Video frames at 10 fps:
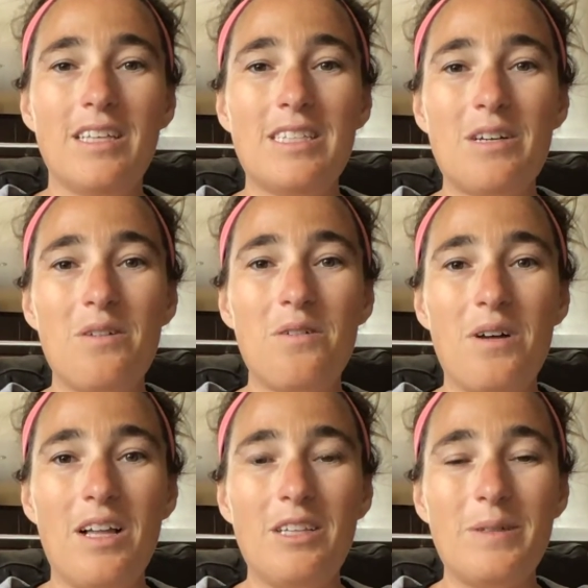
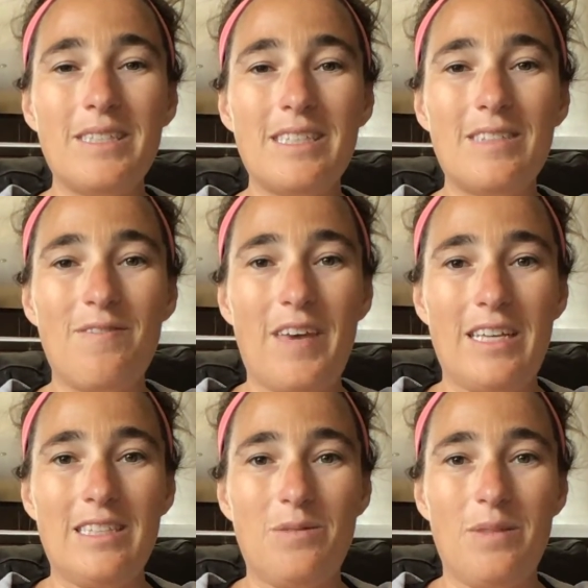So, Lewis is
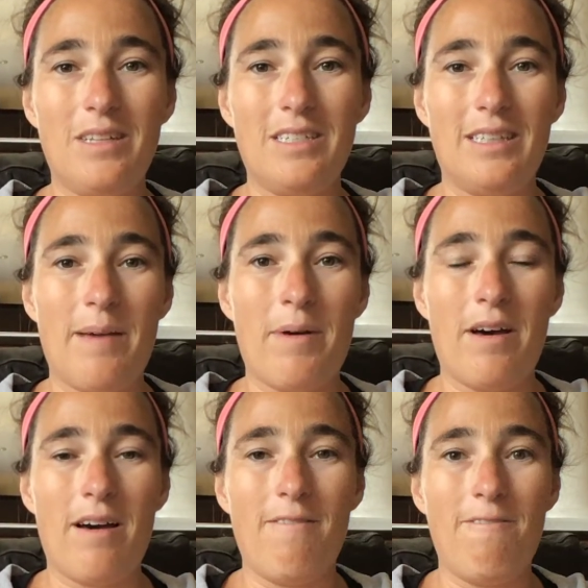faced with the
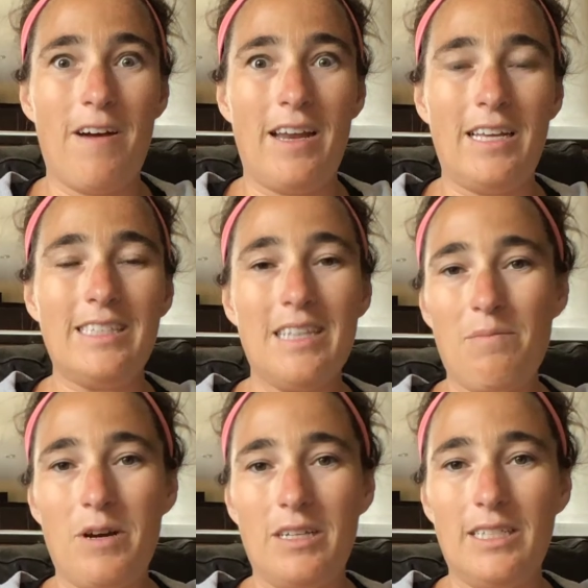dilemma of finding
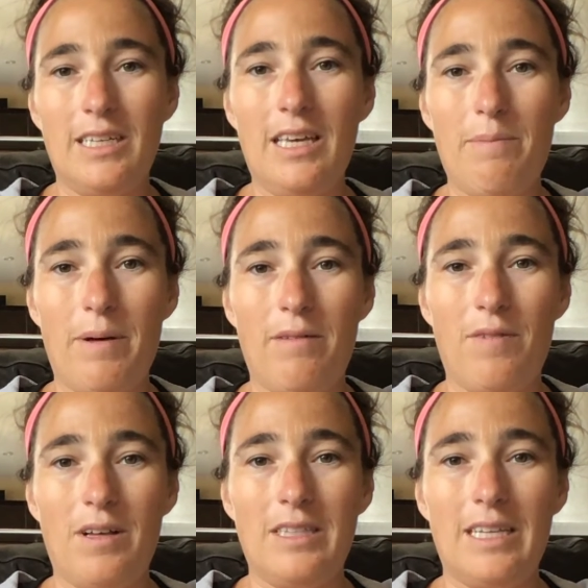somewhere to keep
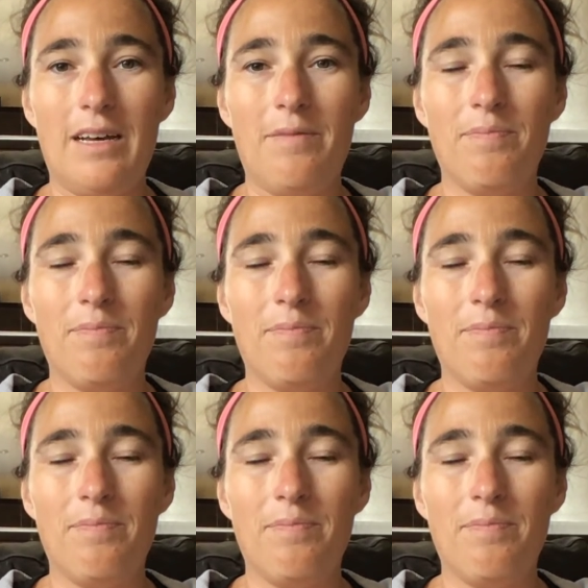Alfonso.